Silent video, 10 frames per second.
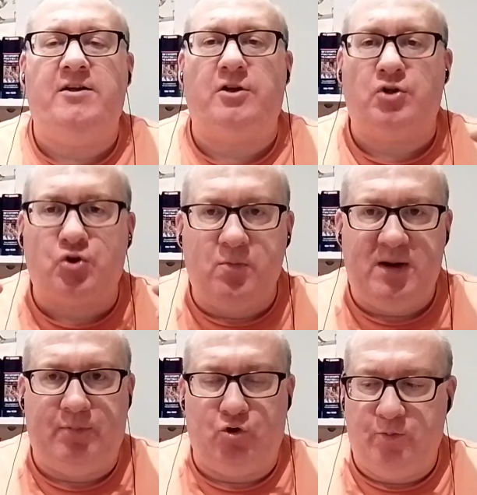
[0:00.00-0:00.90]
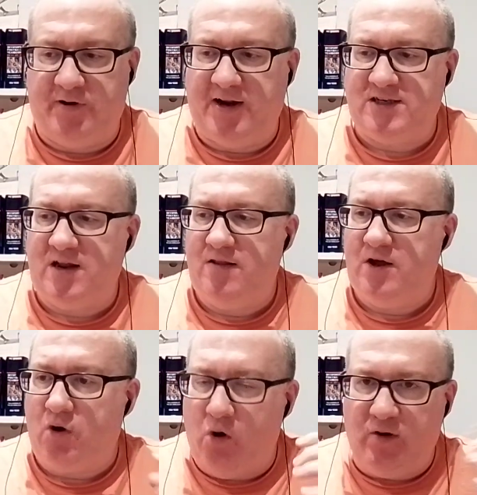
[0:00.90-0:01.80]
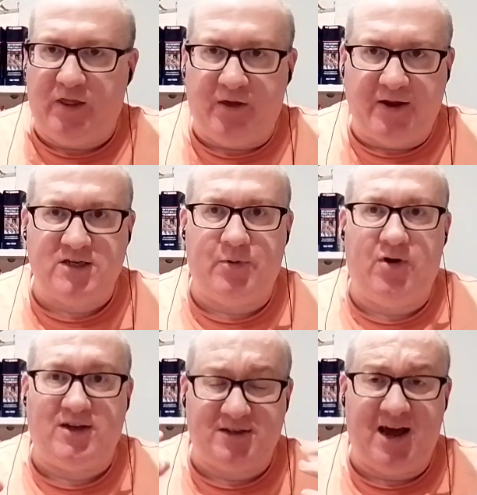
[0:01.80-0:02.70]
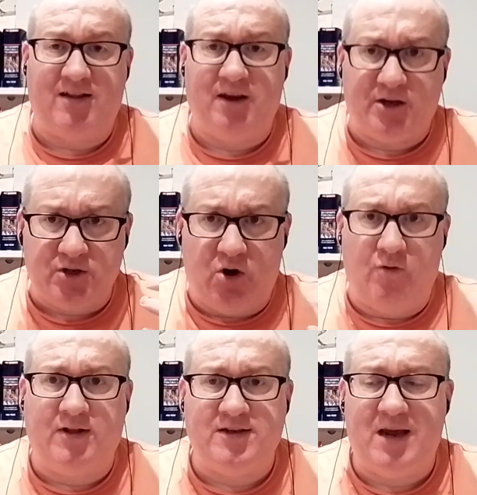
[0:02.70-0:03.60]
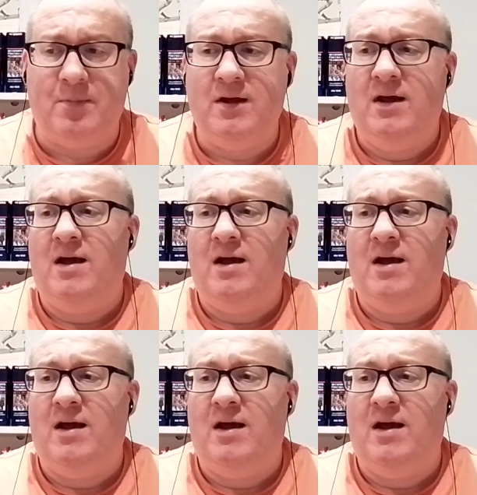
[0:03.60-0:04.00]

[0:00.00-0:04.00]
He's got so many blueprints in there. All he thinks about is tactics all the time.